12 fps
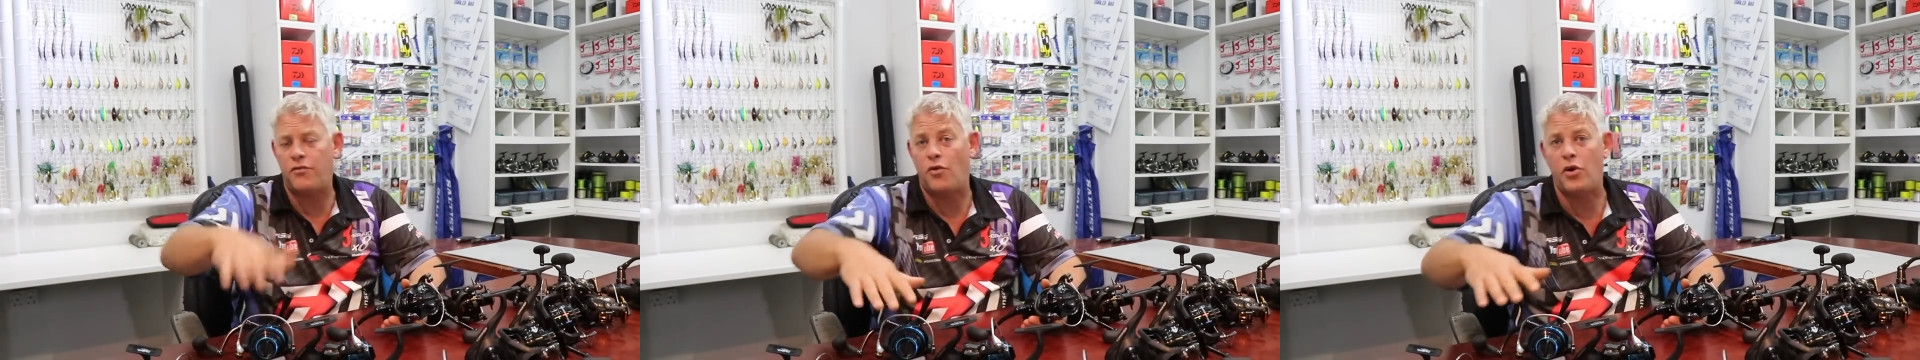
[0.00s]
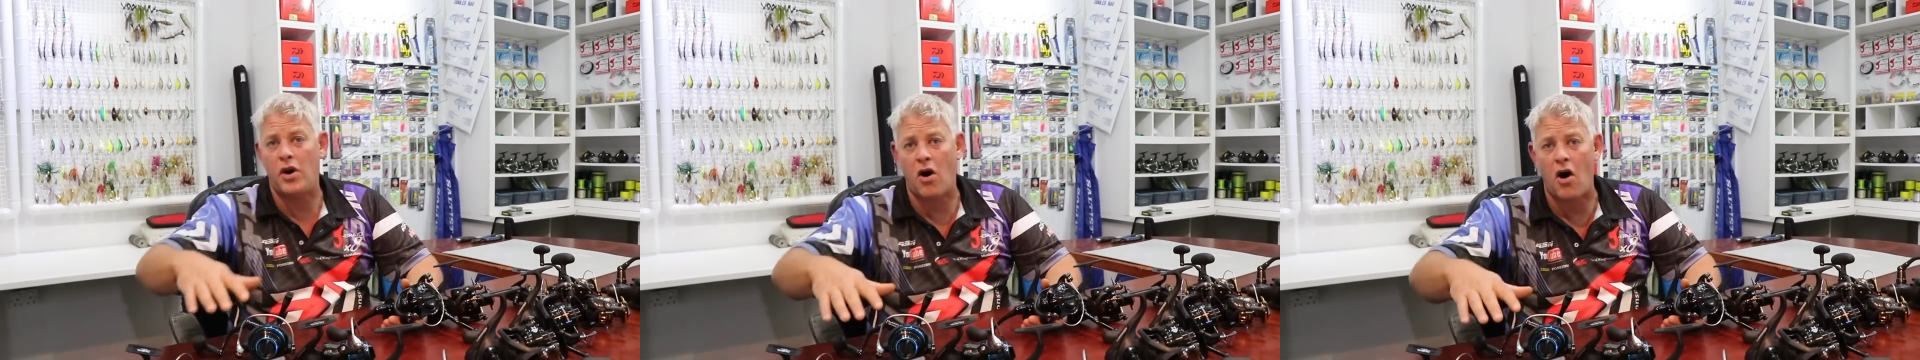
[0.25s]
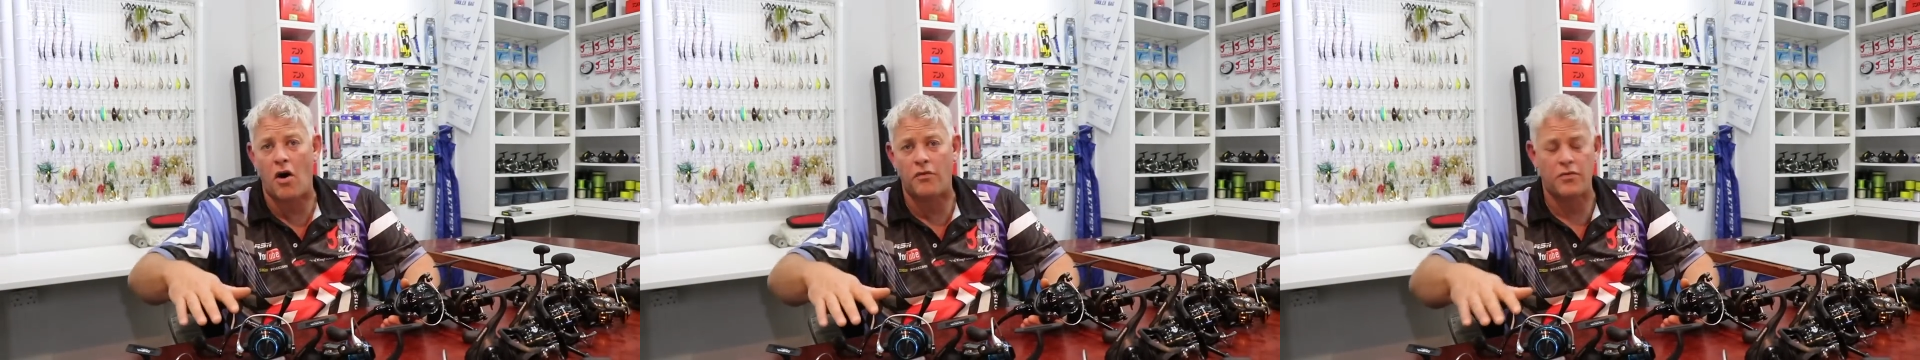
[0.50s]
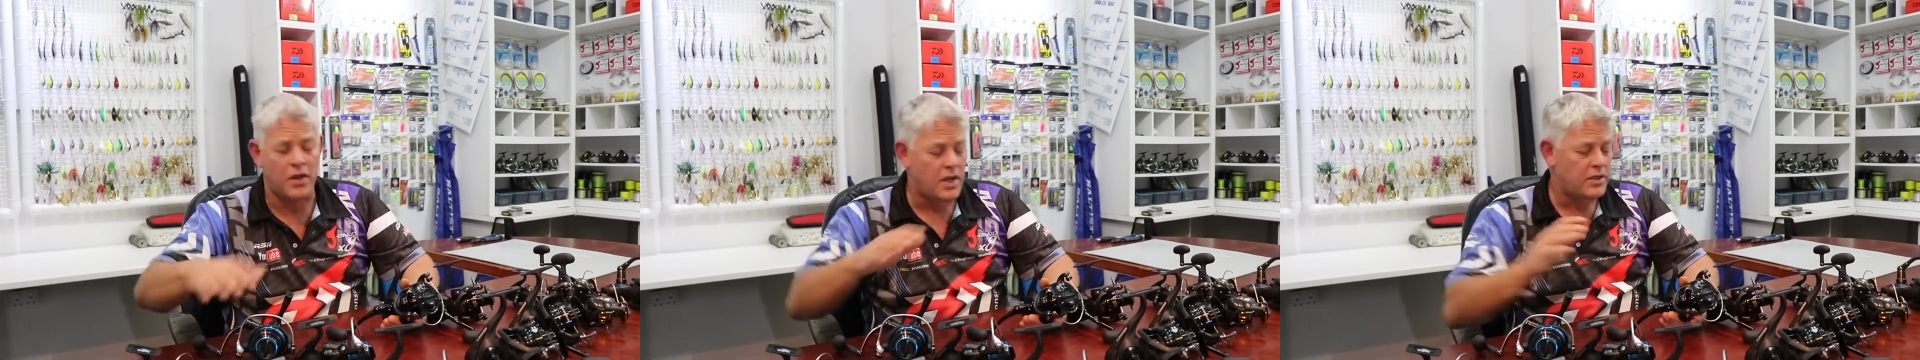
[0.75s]
4.5.
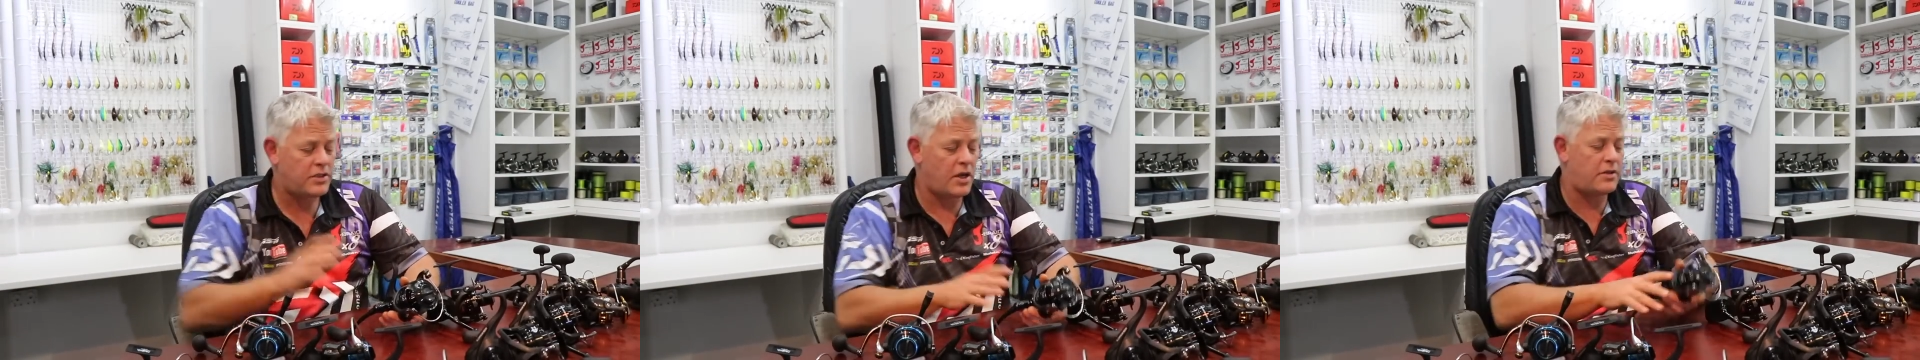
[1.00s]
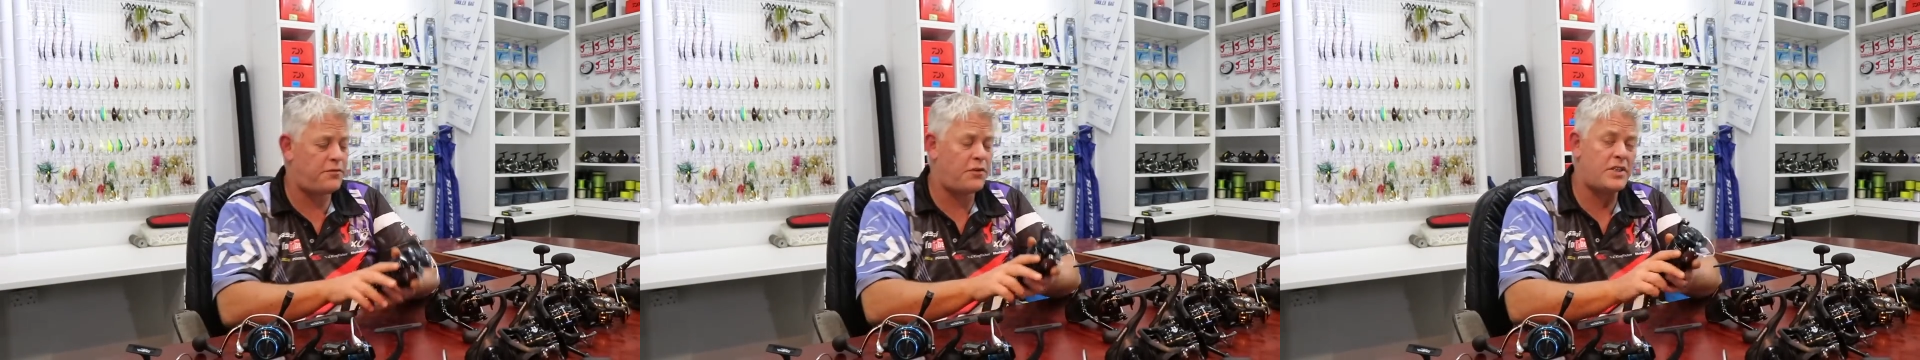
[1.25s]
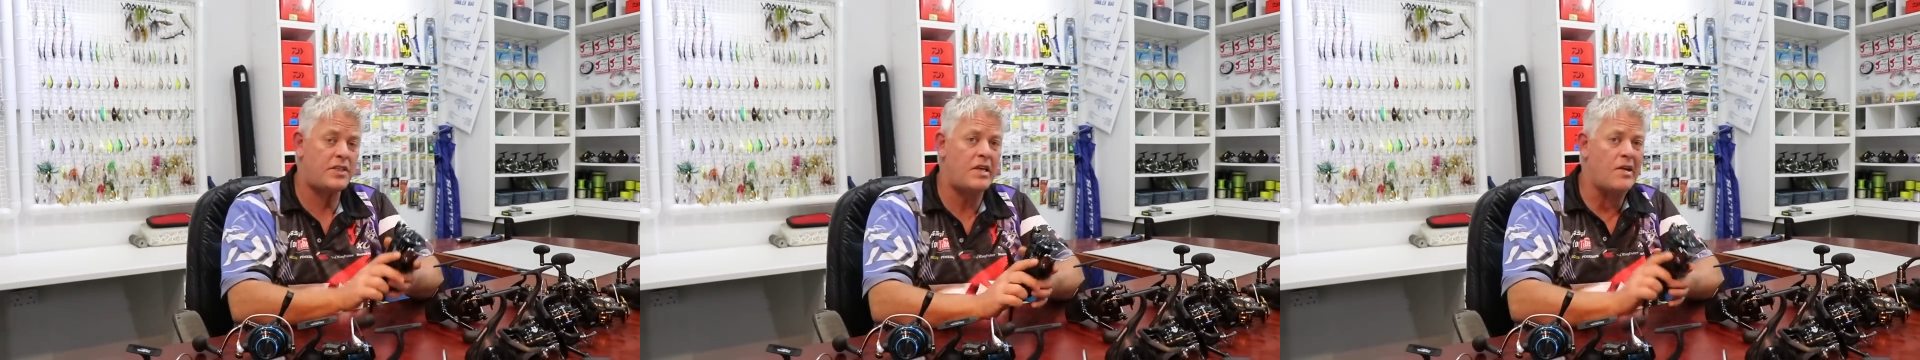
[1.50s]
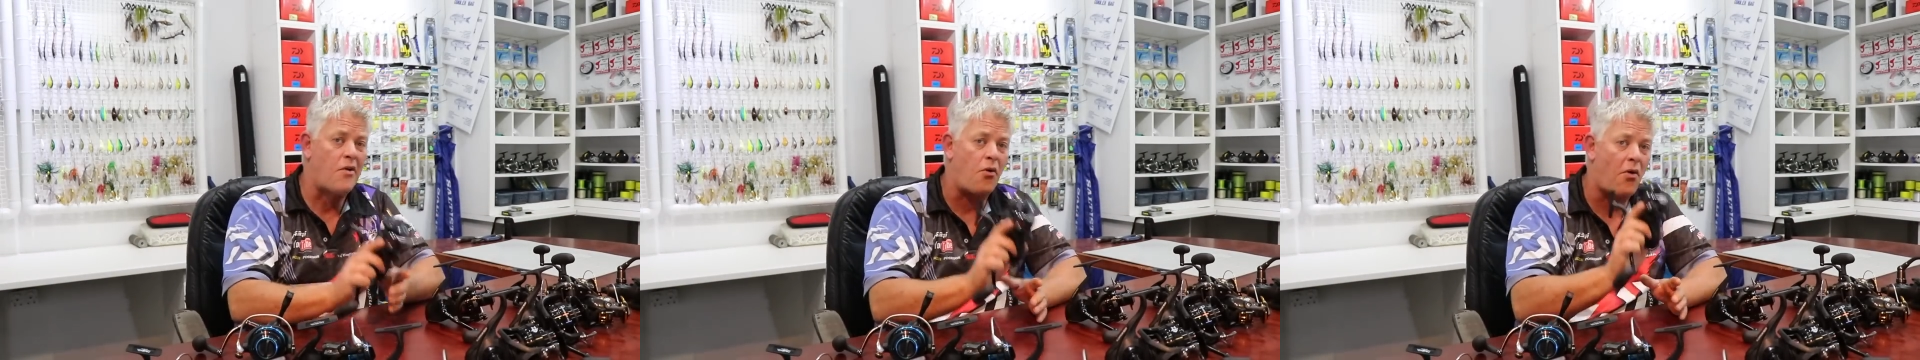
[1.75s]
So it fits
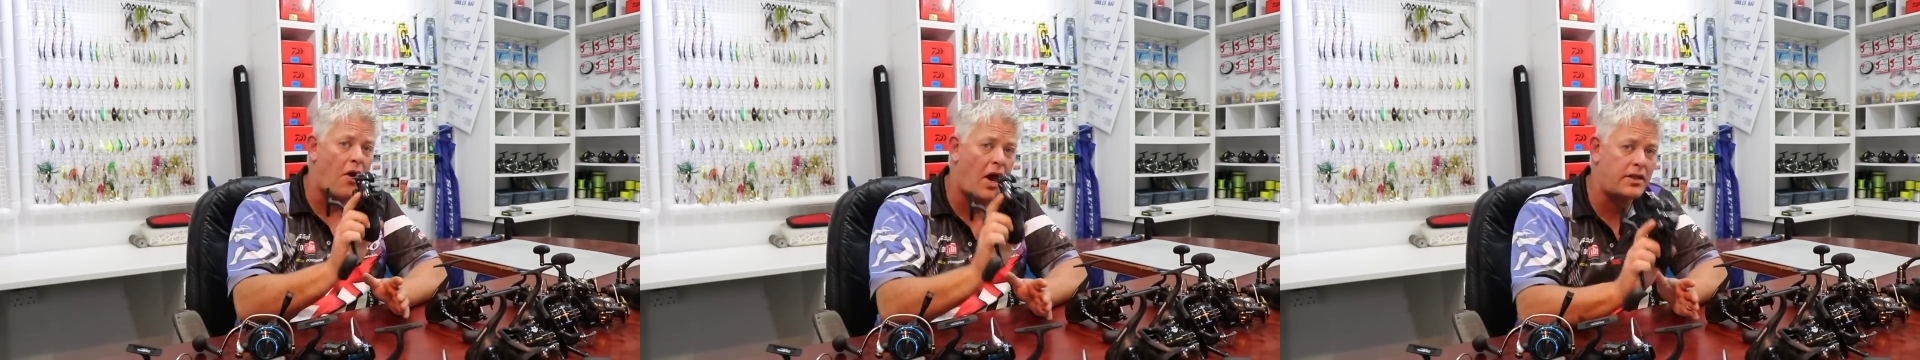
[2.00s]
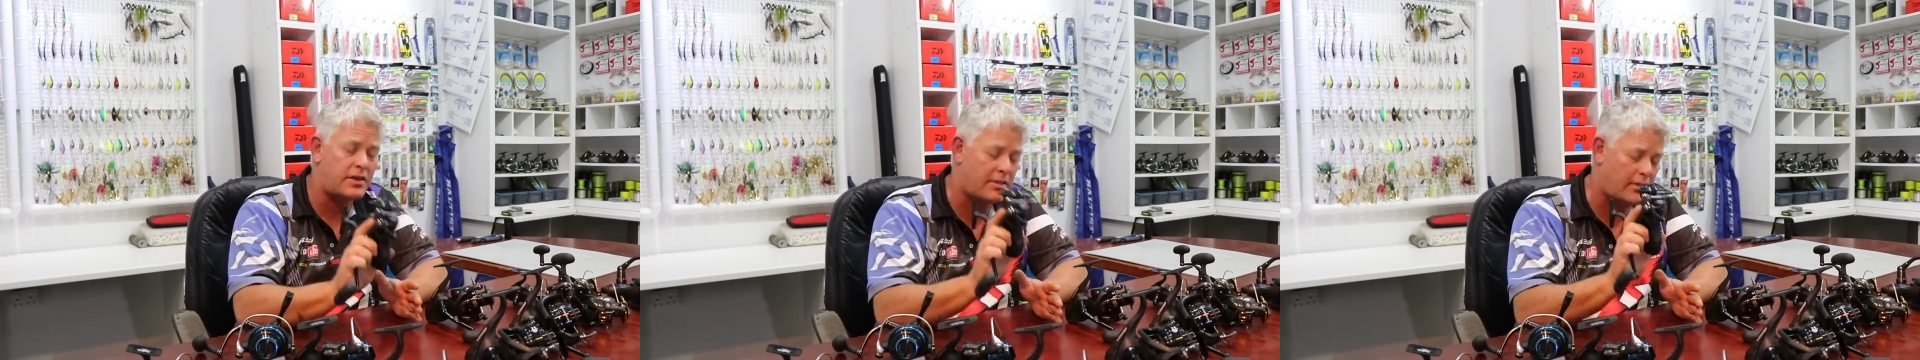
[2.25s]
in right